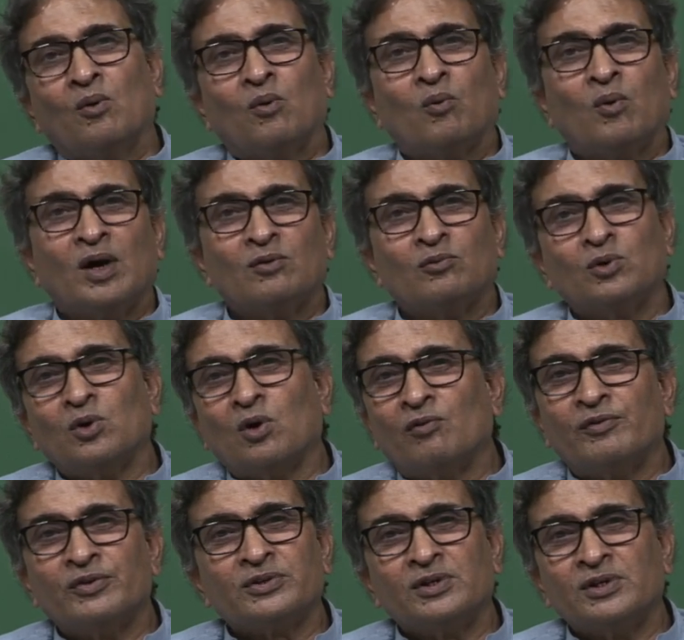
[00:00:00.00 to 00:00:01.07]
one would
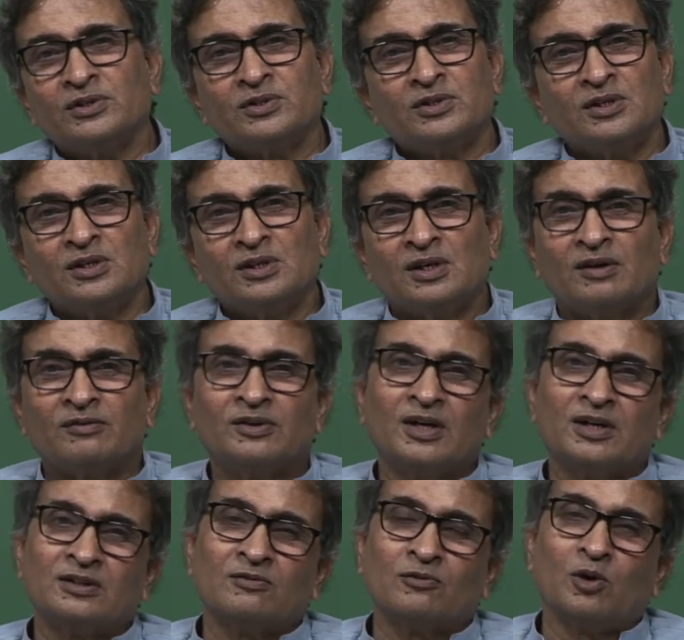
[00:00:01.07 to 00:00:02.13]
obviously see if there
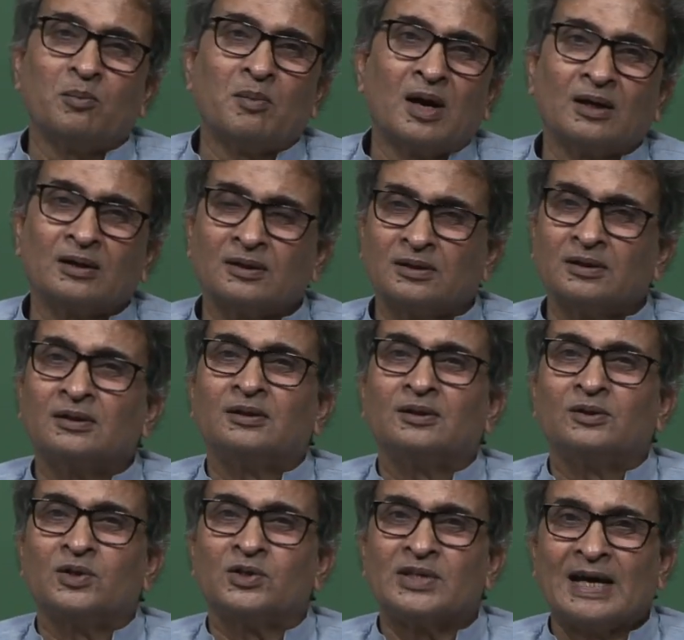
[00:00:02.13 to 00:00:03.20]
is a wool mark,
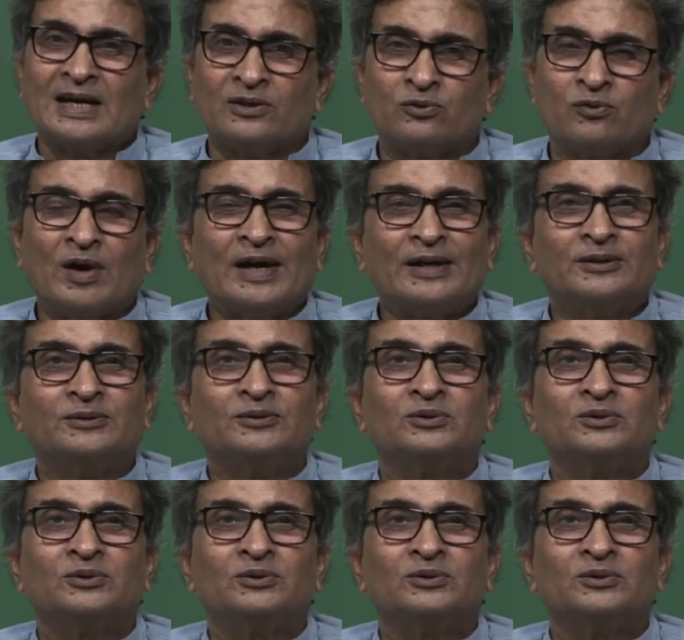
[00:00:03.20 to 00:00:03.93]
you are satisfied.